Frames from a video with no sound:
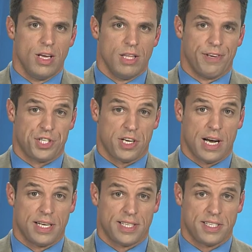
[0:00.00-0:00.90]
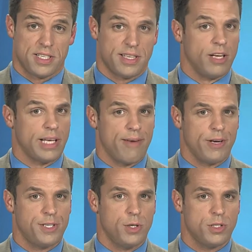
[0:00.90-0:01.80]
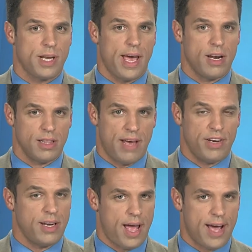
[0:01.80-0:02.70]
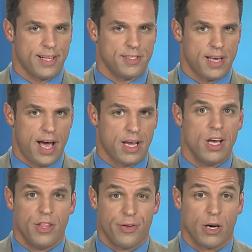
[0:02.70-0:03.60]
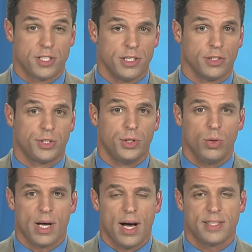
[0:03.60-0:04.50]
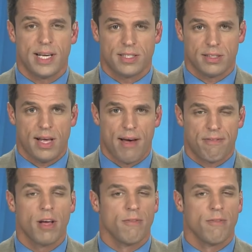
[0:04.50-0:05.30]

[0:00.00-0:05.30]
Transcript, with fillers: The fishing contest is held every Tuesday at 11 in Hackensack. There are still two contests left